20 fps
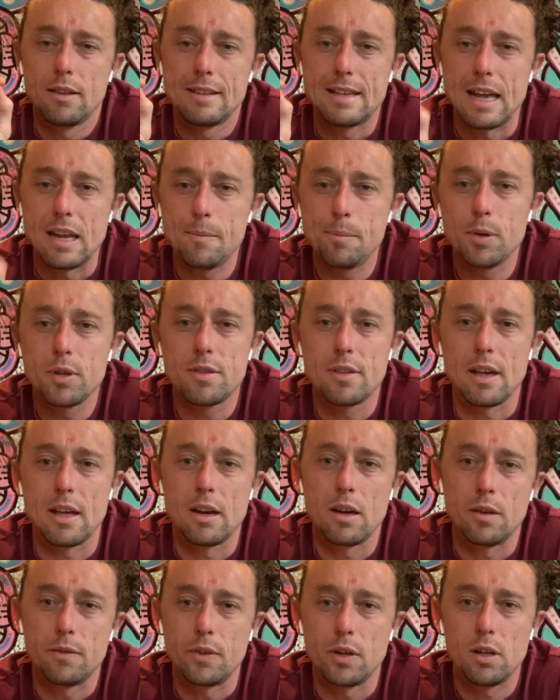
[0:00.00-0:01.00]

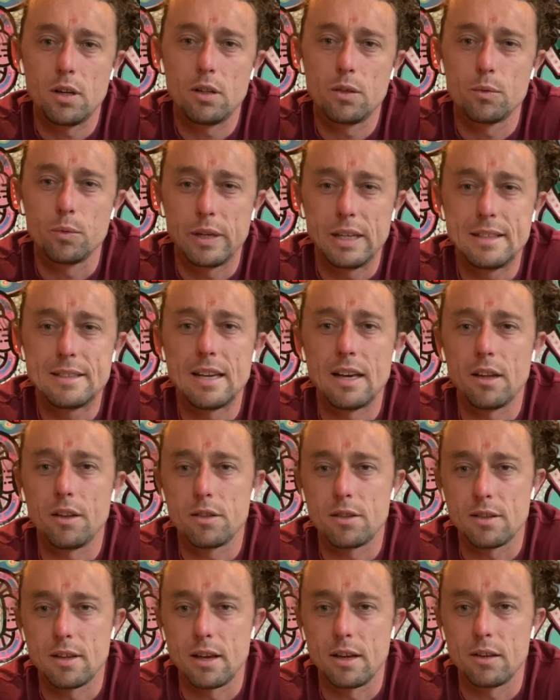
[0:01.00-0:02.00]
10% of all retail
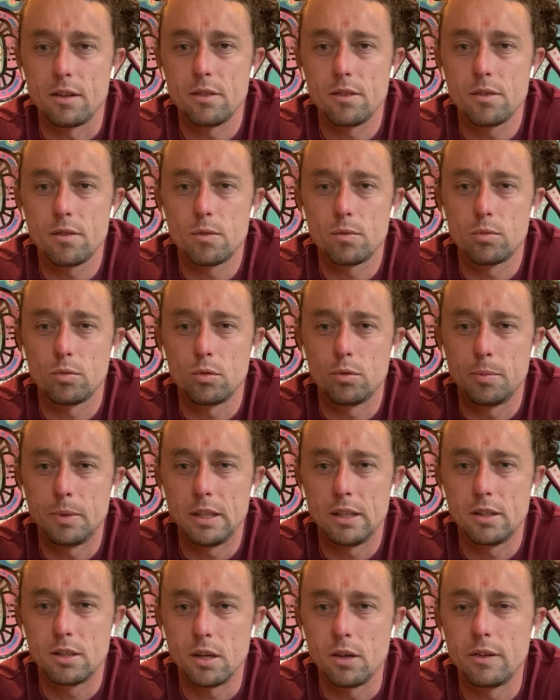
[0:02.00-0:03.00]
sales will
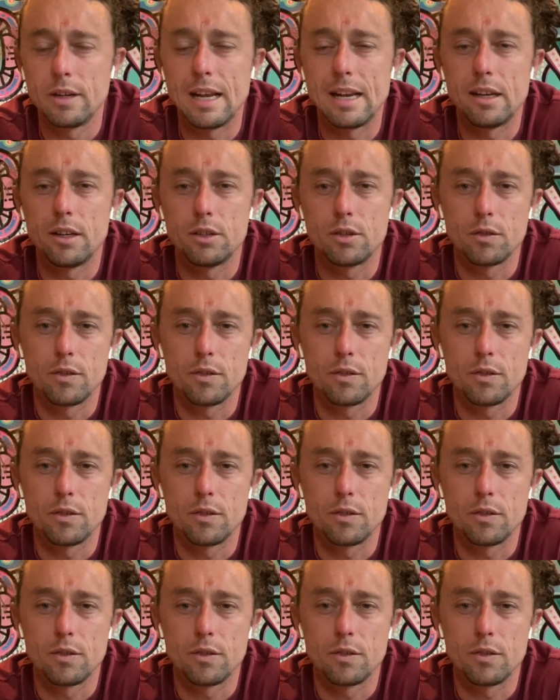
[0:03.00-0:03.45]
be donated